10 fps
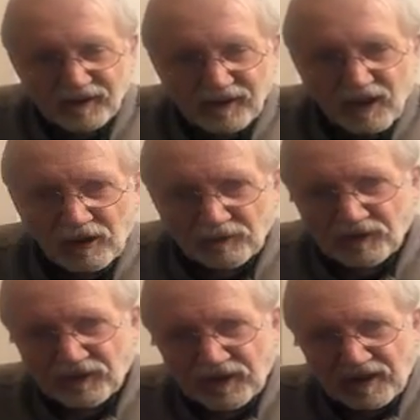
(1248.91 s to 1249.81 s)
all
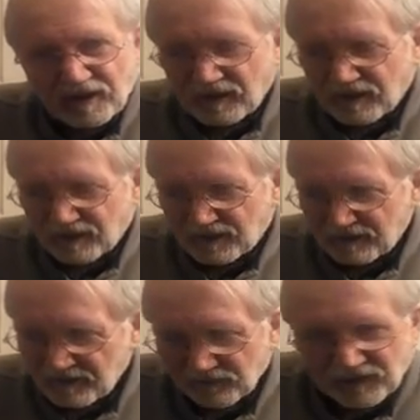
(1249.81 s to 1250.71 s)
over
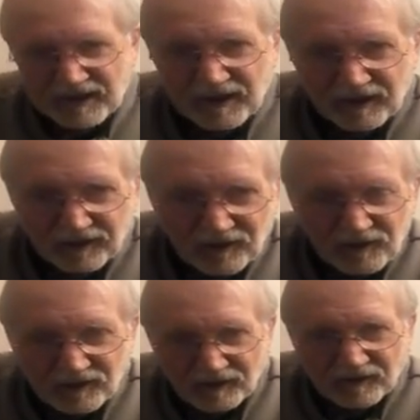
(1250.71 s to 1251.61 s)
the
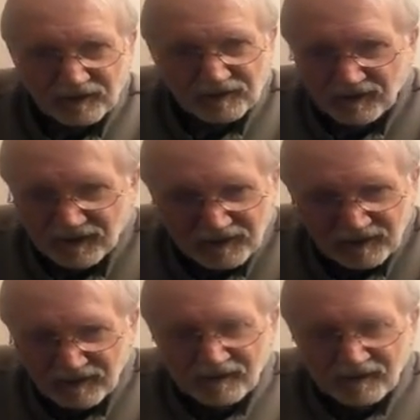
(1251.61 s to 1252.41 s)
vehicle, and